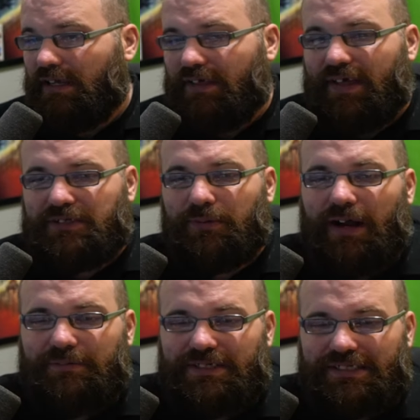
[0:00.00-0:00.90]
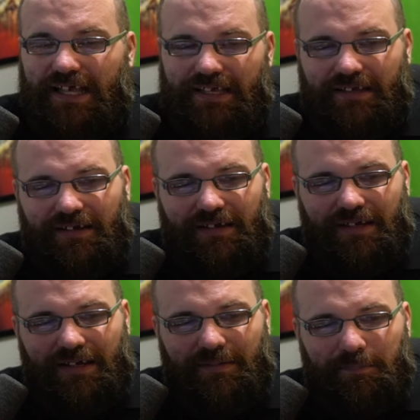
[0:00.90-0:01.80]
And that's where I'm just like,
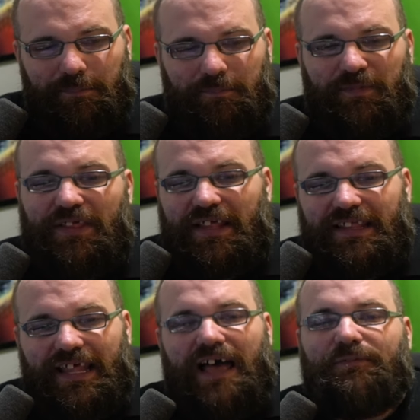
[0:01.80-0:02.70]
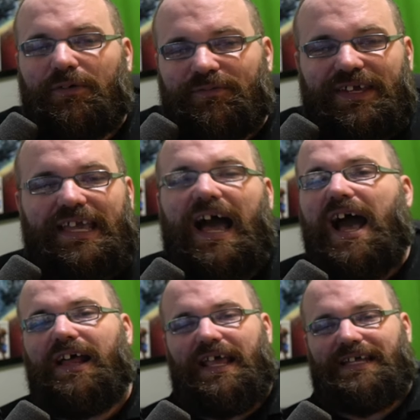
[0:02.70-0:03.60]
for the love of
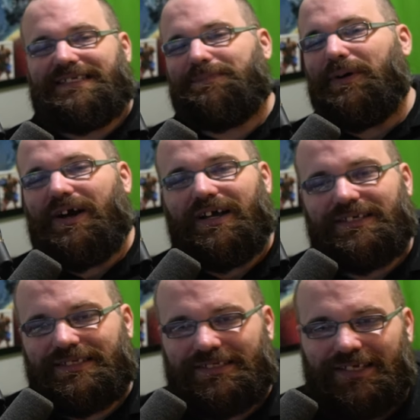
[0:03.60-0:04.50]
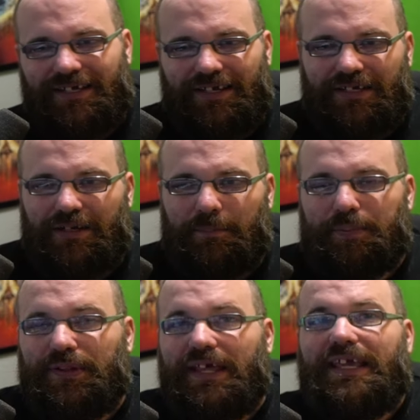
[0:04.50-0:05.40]
God, Xbox,
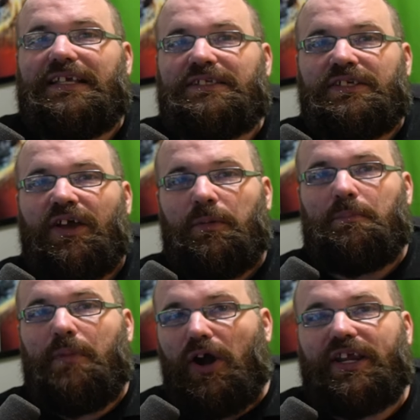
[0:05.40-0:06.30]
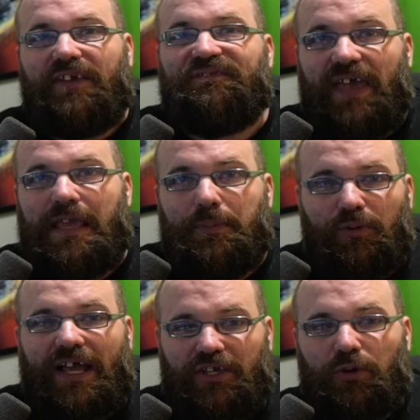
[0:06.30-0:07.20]
please market Fable
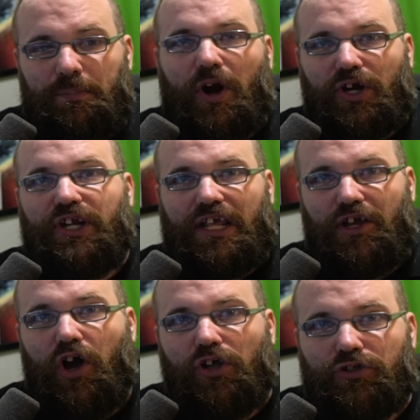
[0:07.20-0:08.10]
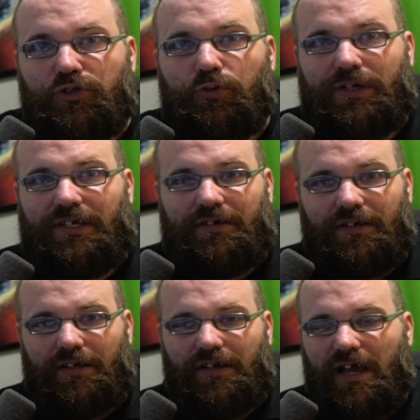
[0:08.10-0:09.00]
like you're marketing Call of Duty.
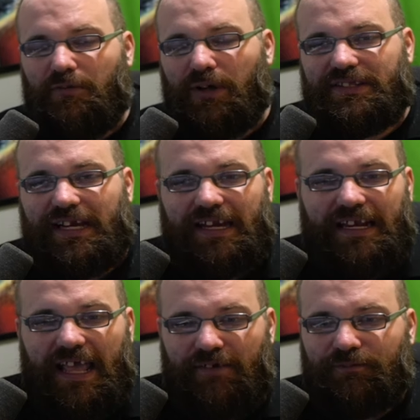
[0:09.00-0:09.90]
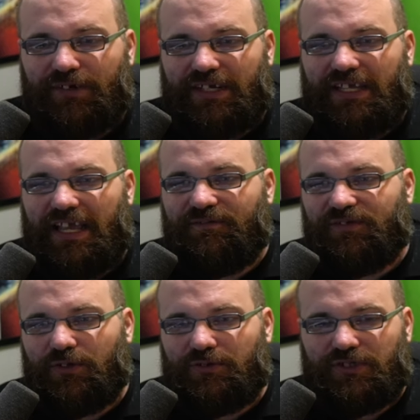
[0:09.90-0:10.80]
I want that at every
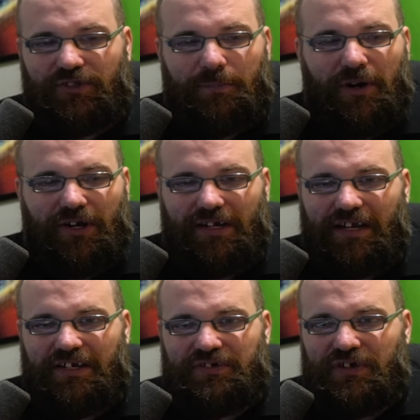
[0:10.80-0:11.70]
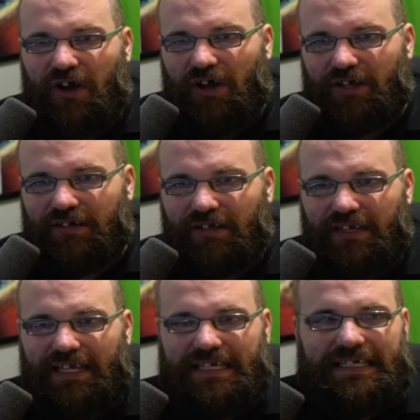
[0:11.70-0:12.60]
influencer. They're marketing in
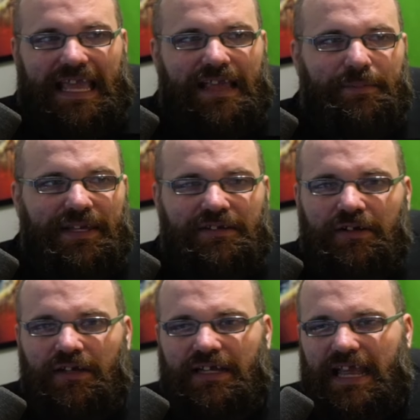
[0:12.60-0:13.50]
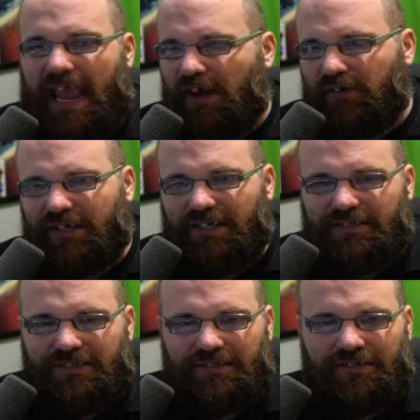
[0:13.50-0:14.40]
non-gaming
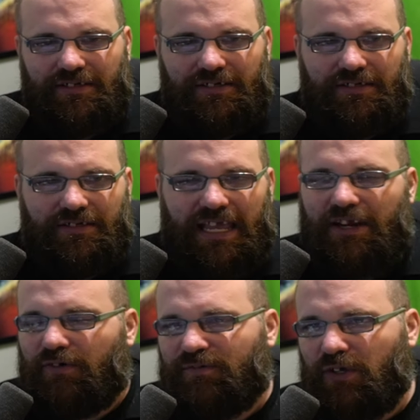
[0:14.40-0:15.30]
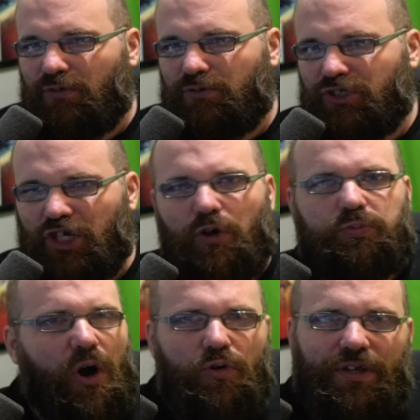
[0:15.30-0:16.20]
areas, interviews. Joe
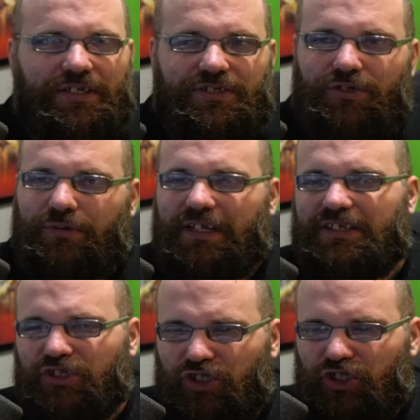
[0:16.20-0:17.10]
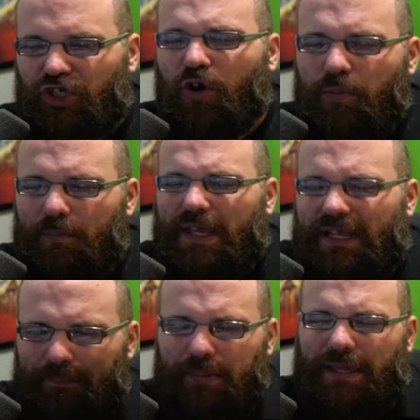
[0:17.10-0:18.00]
Rogan's doing it. There's so
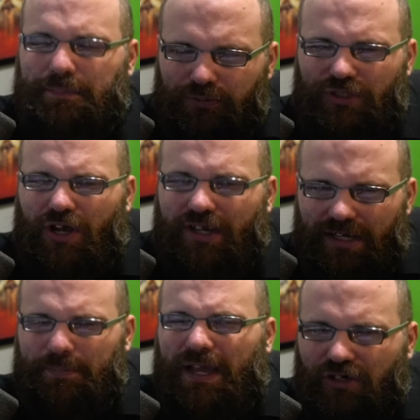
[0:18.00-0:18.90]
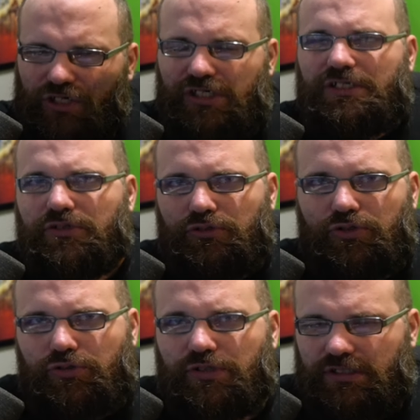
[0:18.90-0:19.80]
many people talking about Call of
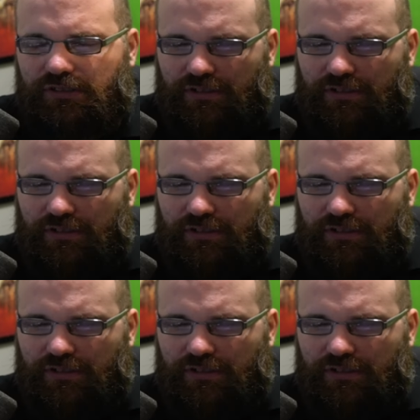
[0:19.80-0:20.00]
Duty.